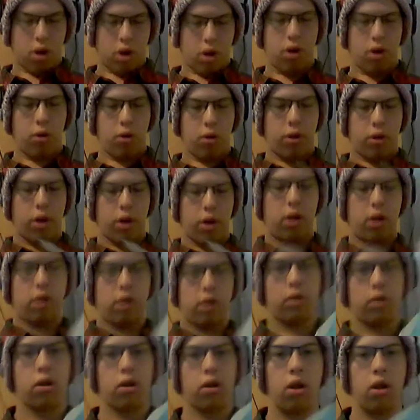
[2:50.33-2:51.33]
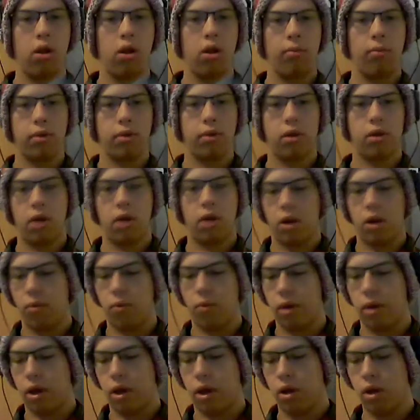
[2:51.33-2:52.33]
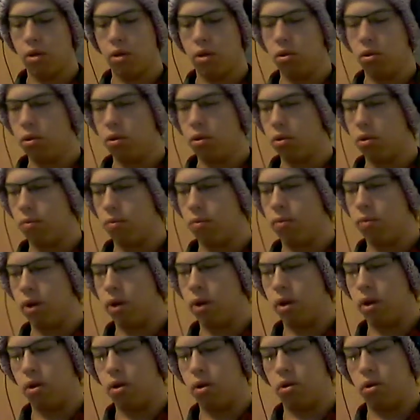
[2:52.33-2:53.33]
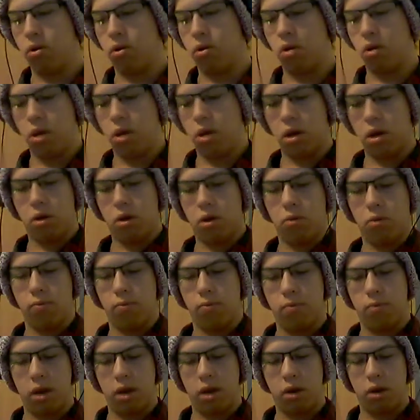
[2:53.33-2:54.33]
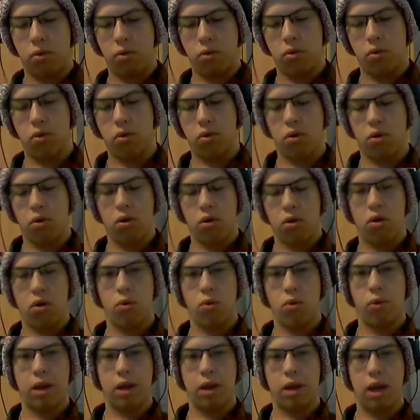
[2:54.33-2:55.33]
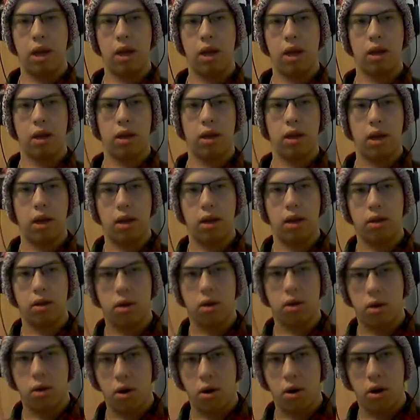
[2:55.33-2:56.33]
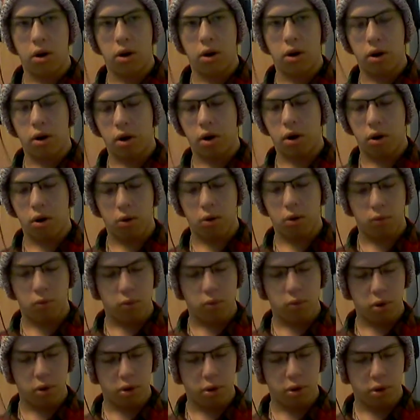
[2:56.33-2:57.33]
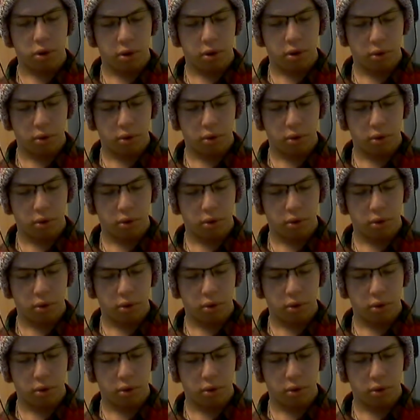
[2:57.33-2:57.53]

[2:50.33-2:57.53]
I know that it is Columbus Day weekend, but that don't mean we can't get started on our homework.